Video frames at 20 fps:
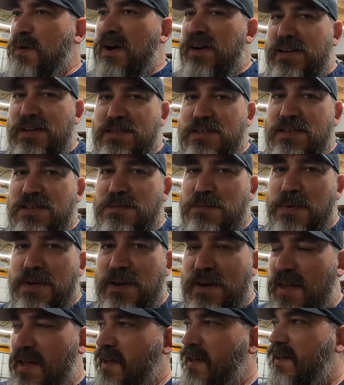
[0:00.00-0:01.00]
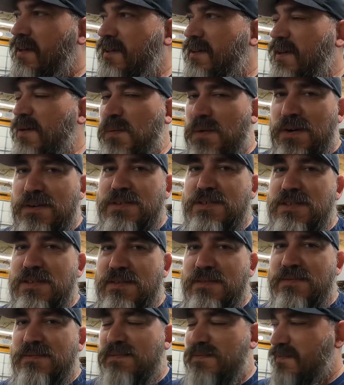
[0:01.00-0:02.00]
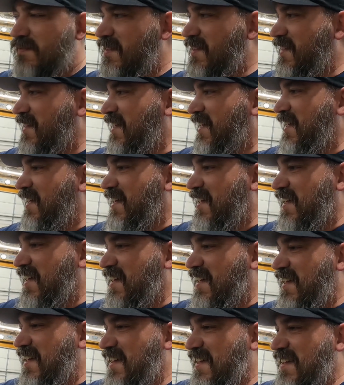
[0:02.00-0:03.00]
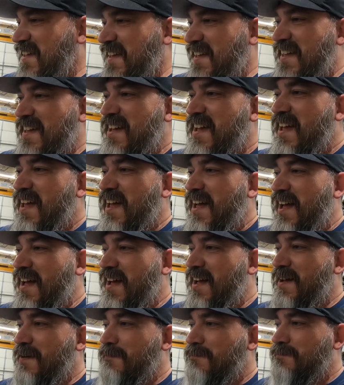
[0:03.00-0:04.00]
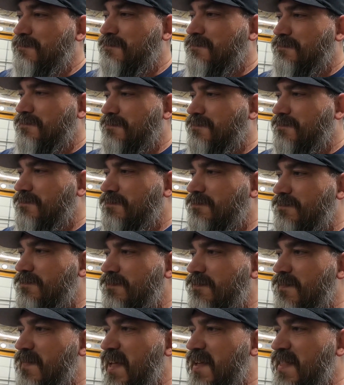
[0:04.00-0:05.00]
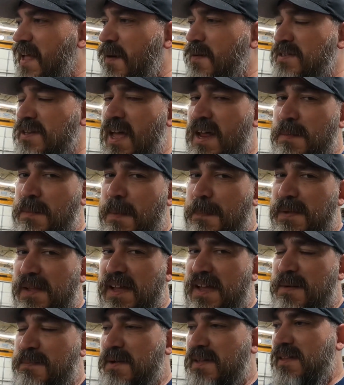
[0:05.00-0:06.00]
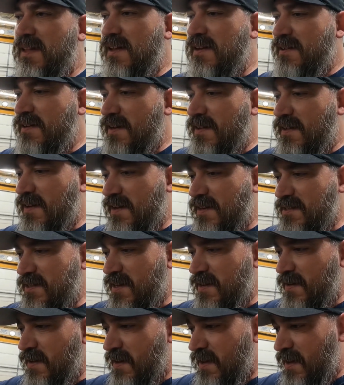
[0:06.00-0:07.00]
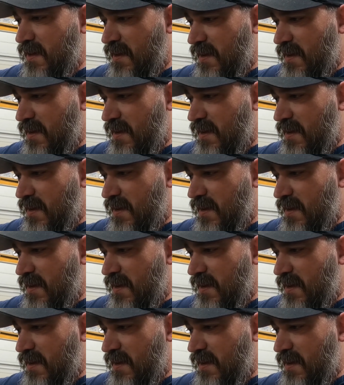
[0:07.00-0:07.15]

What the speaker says: practices, but it works. That was kind of my plan, but then, you know, like I said,